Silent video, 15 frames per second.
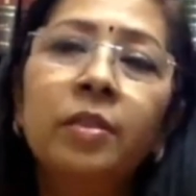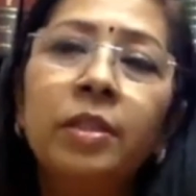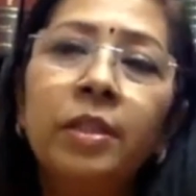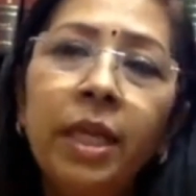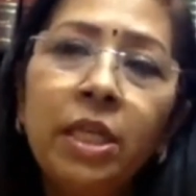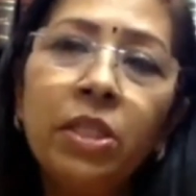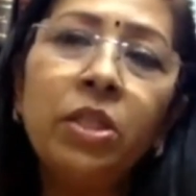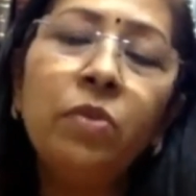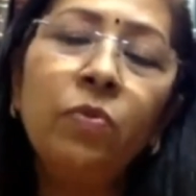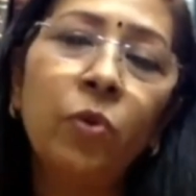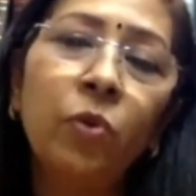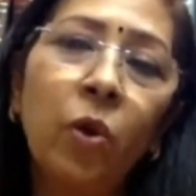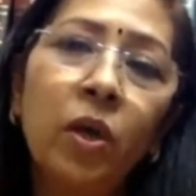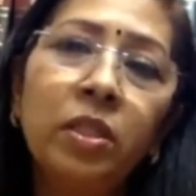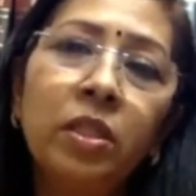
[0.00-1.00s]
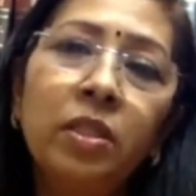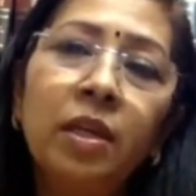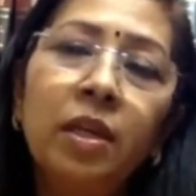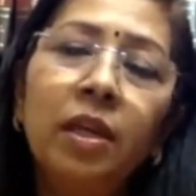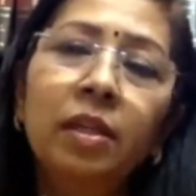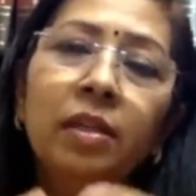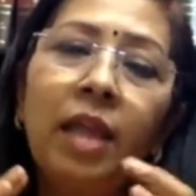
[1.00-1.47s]
The reason was
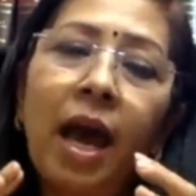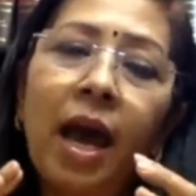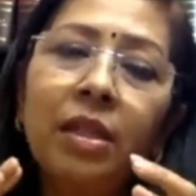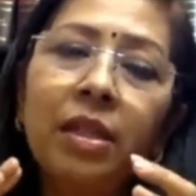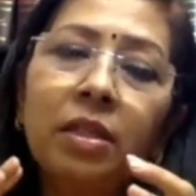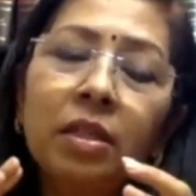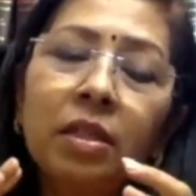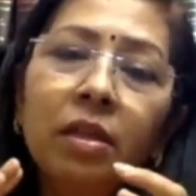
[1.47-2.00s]
that